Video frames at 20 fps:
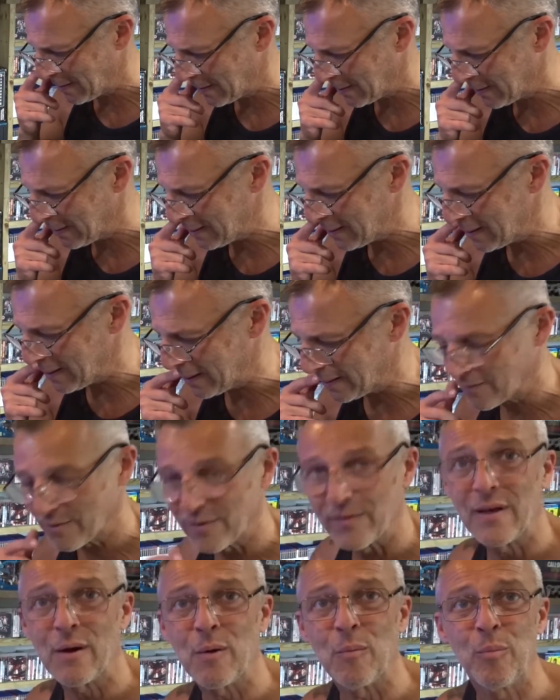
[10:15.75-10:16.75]
Yeah, so
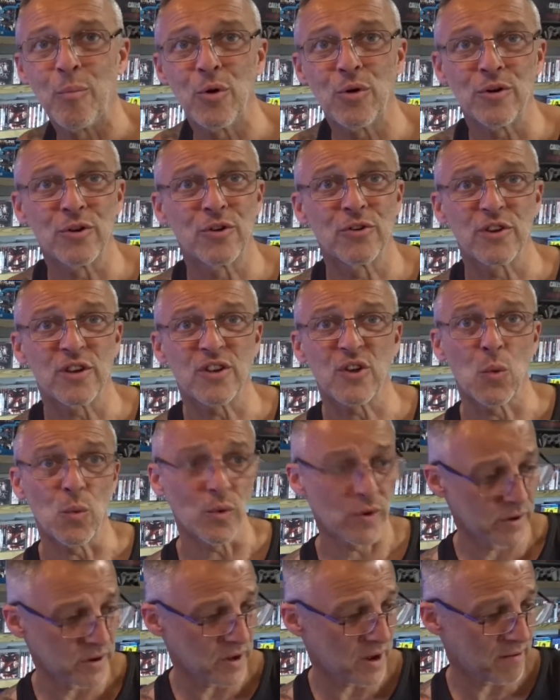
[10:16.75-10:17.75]
now I'm buggered because I don't
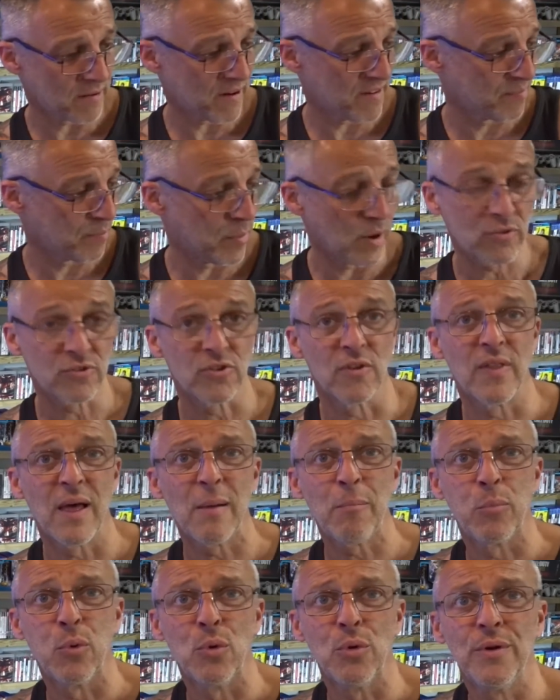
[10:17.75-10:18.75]
want an RF box on
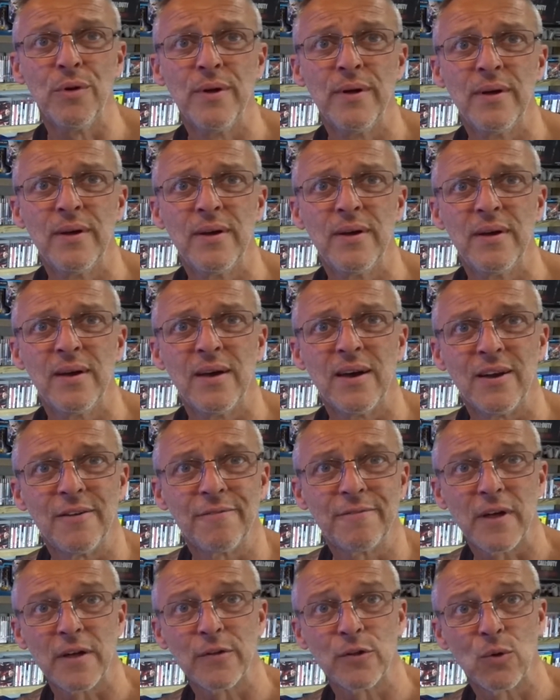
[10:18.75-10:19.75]
that board If
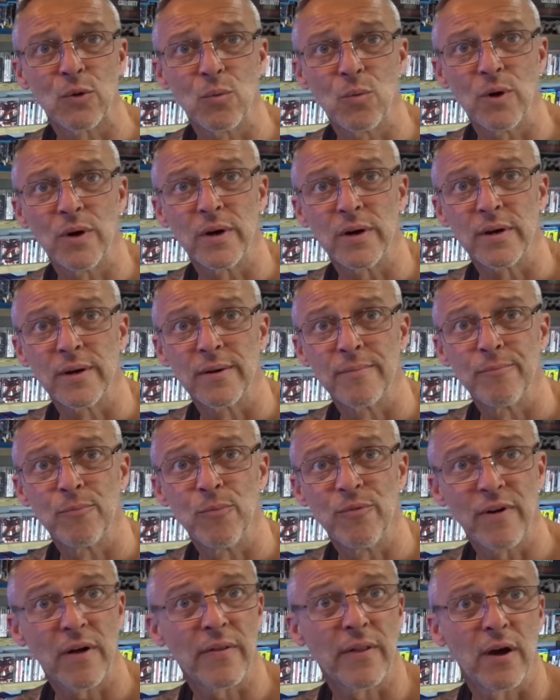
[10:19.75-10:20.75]
that doesn't work
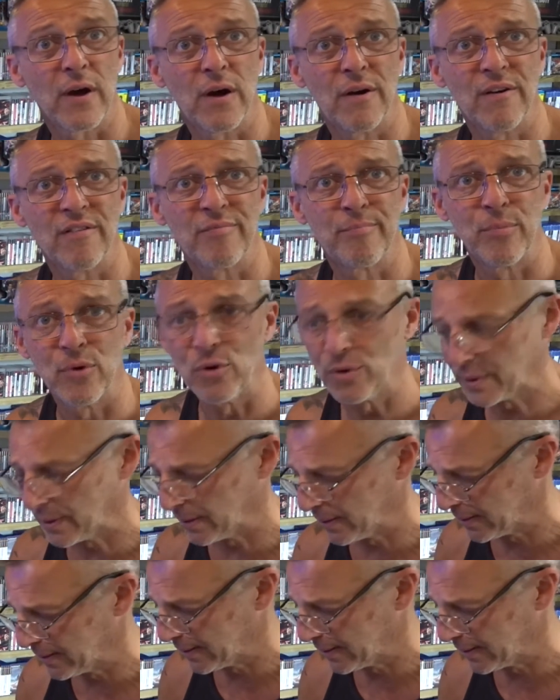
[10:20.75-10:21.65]
without that RF board,